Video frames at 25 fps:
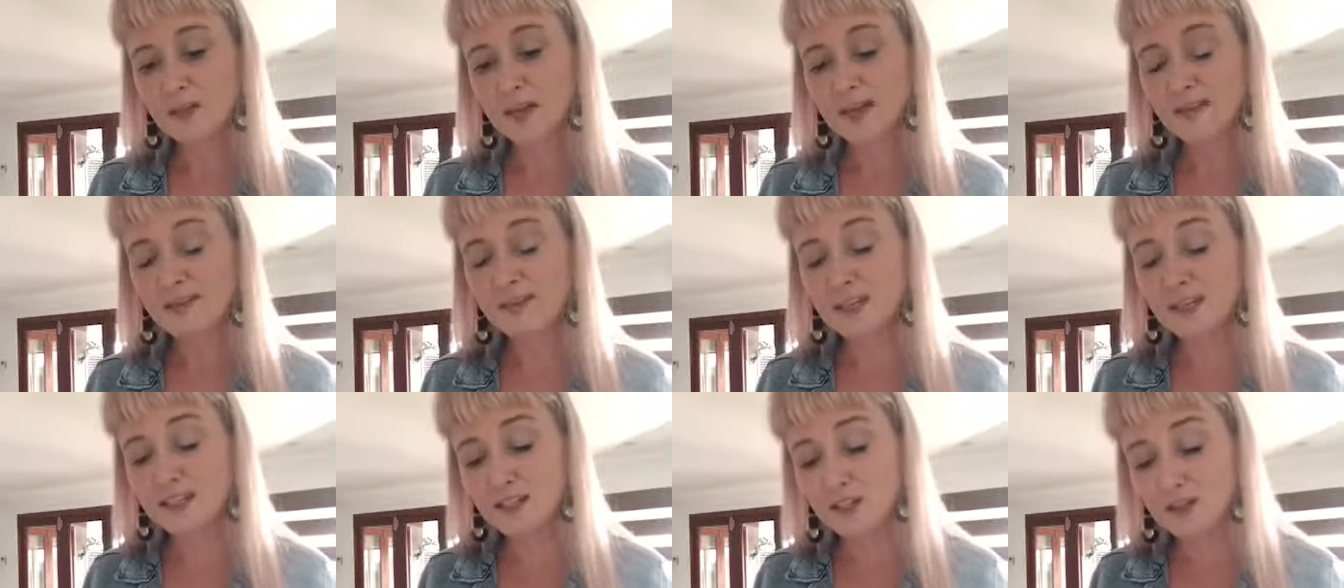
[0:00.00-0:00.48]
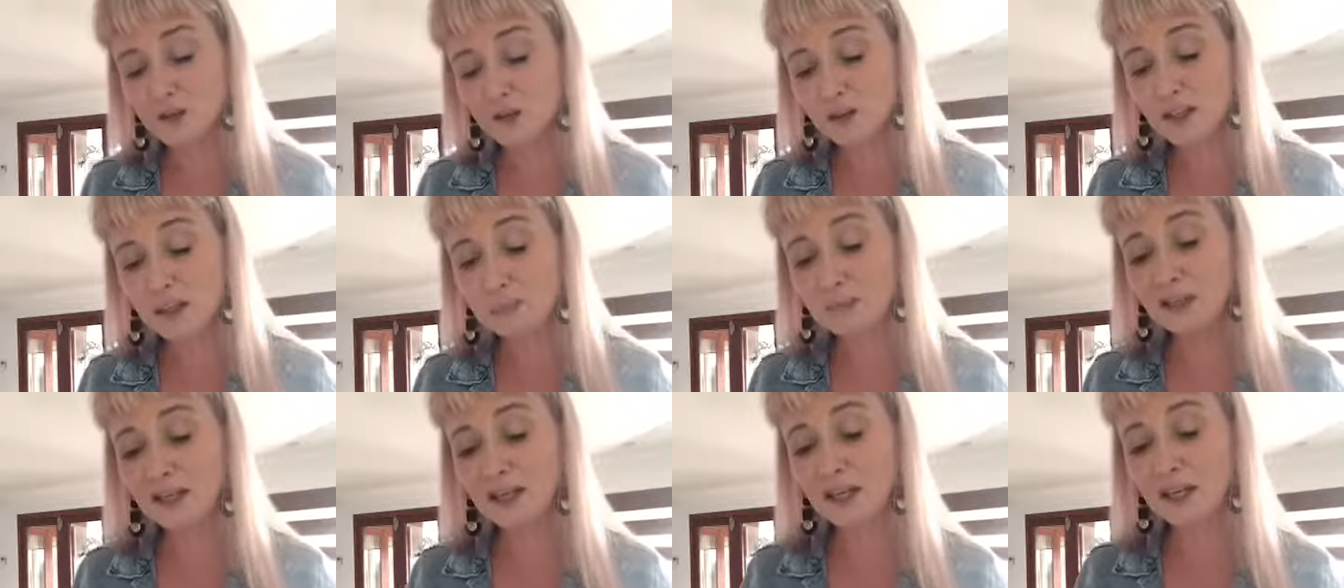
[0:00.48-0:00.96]
The
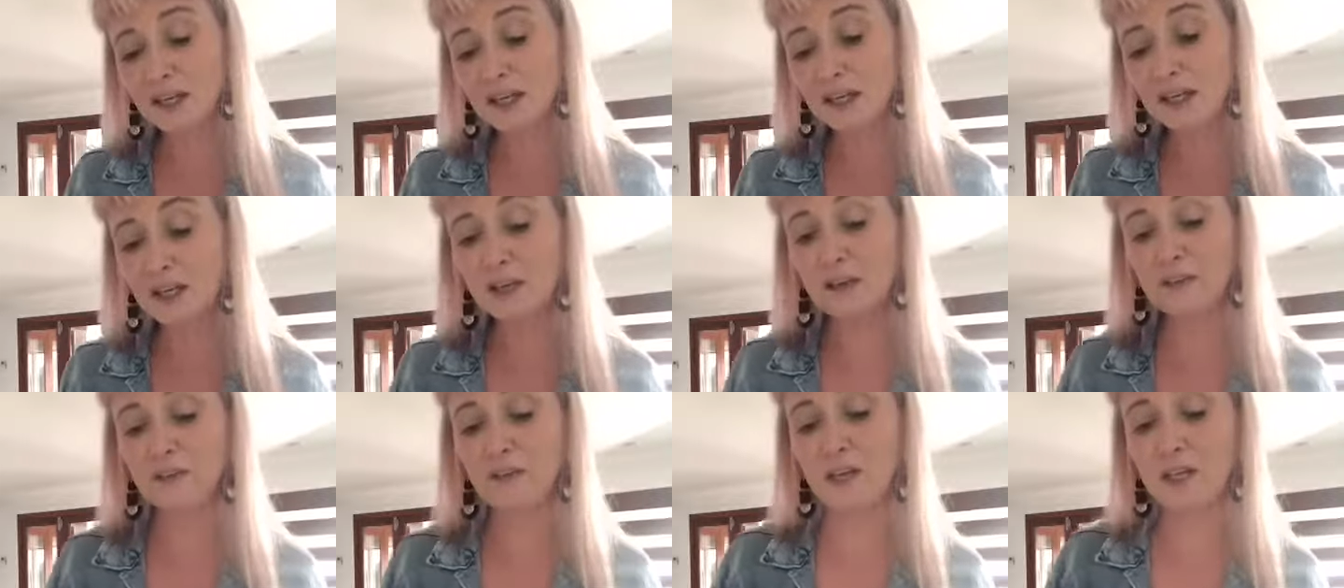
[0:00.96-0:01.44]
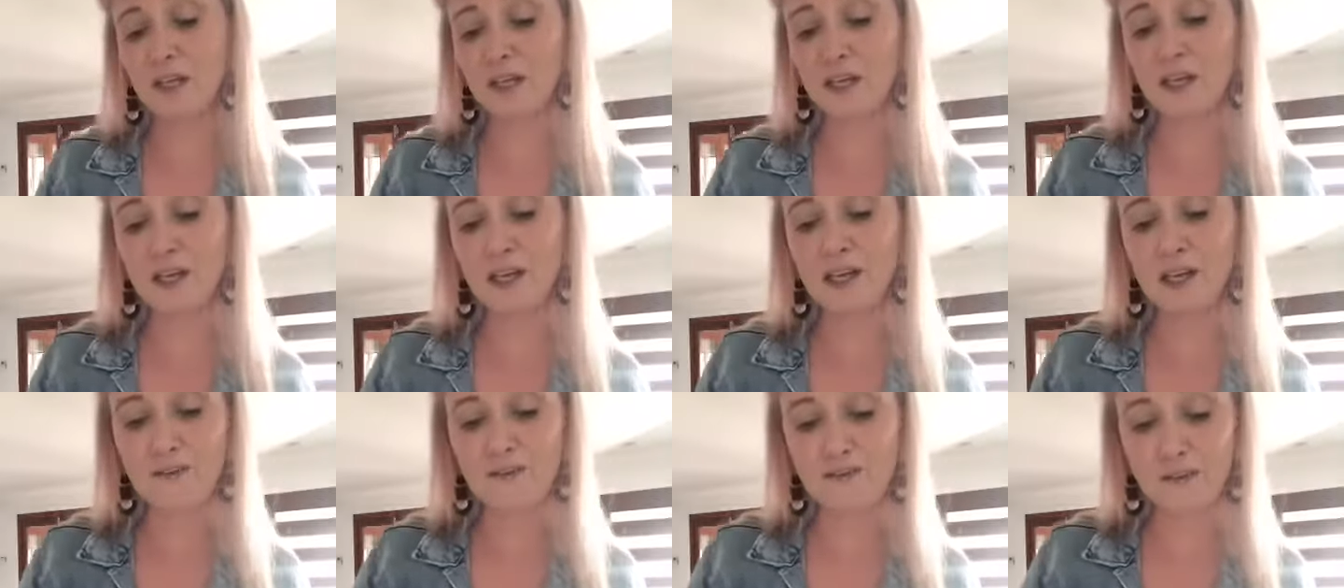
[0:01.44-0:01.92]
Extremely
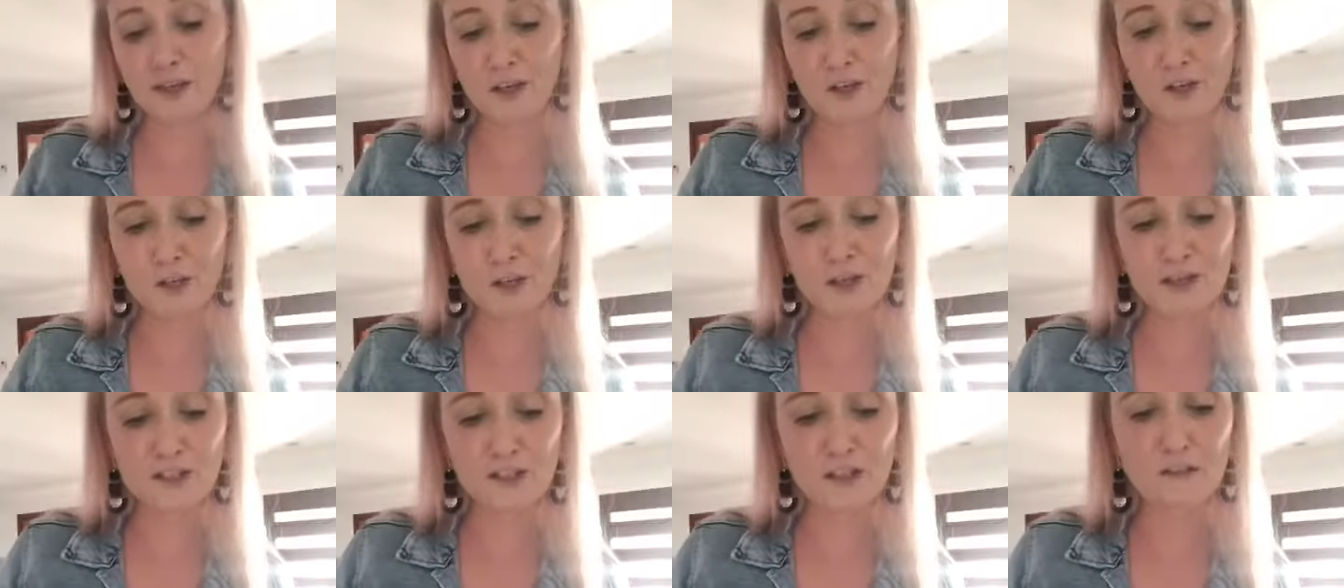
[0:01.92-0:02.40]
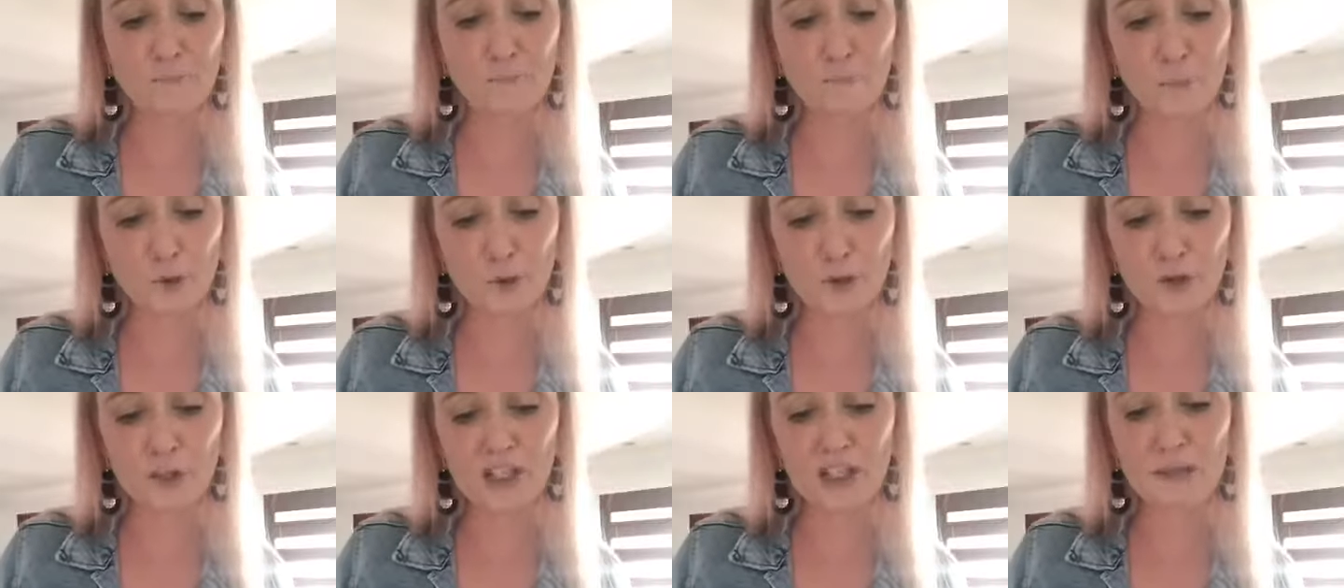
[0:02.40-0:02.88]
Inconvenient Adventures of
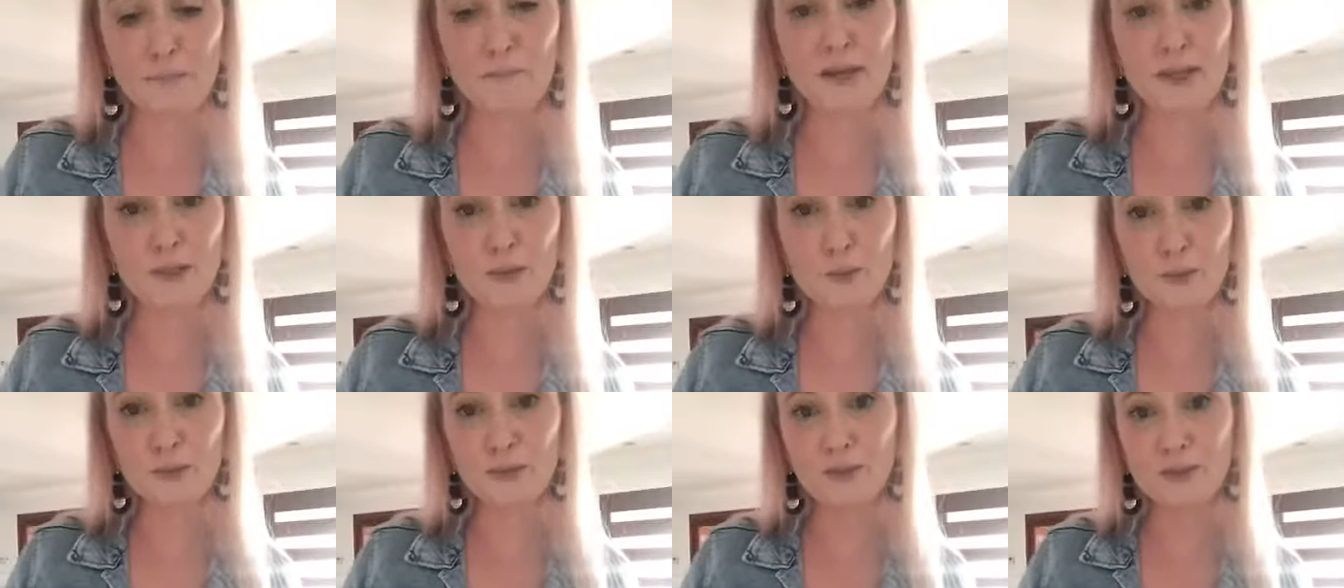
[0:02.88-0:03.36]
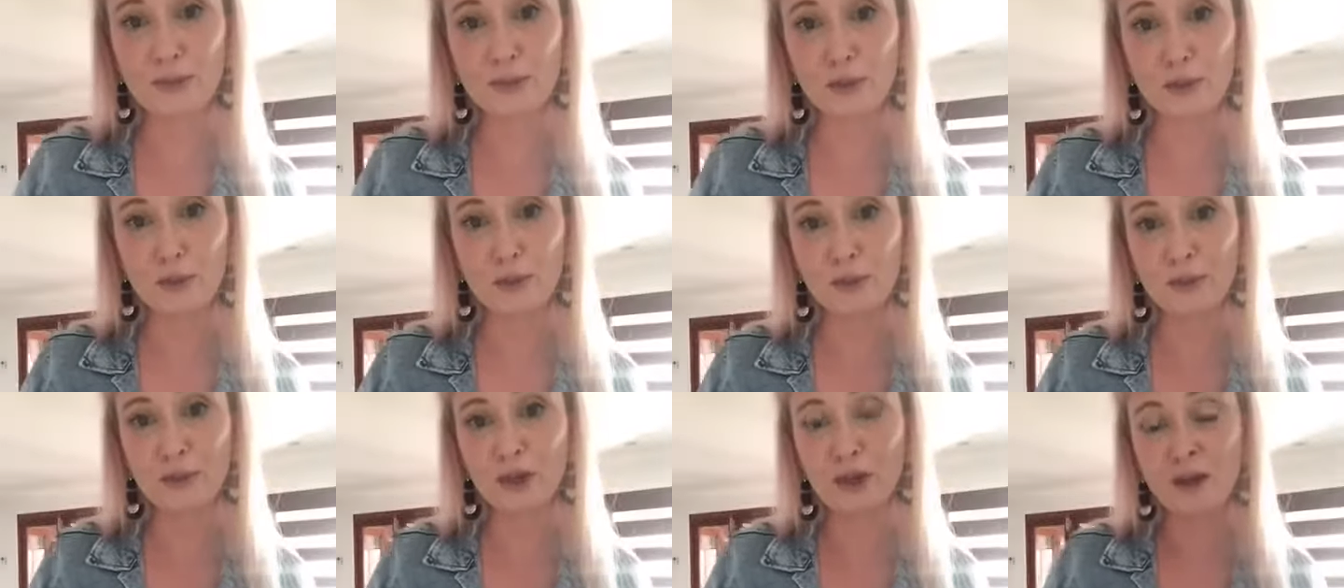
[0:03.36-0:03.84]
Bronte
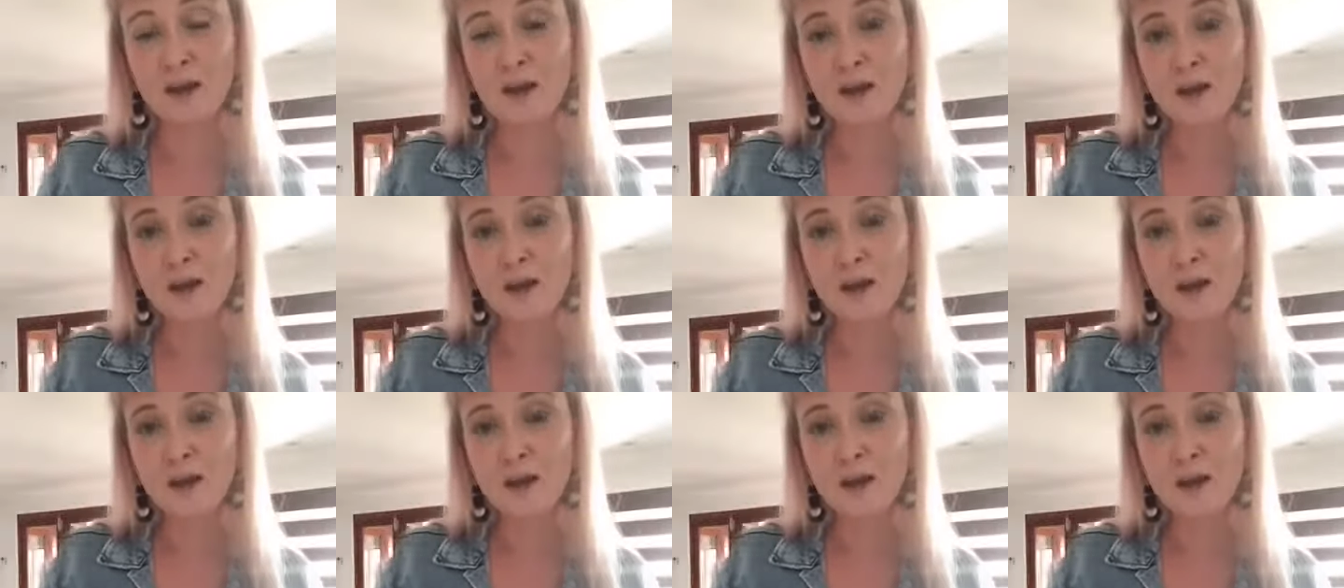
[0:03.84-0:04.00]
Mettlestone.